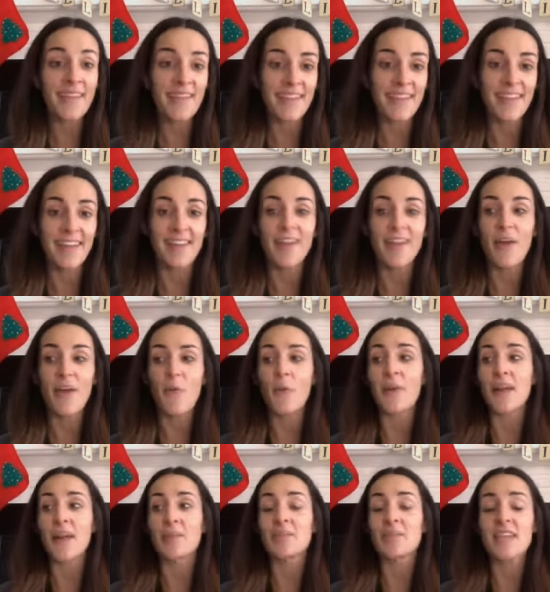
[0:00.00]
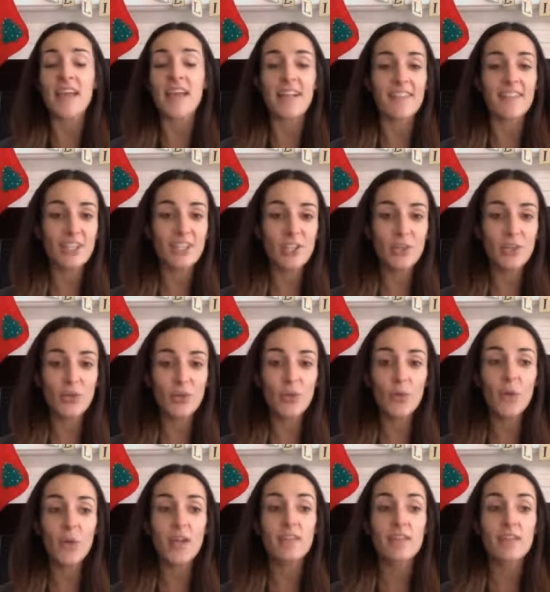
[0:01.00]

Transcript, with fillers: lead when I'm telling you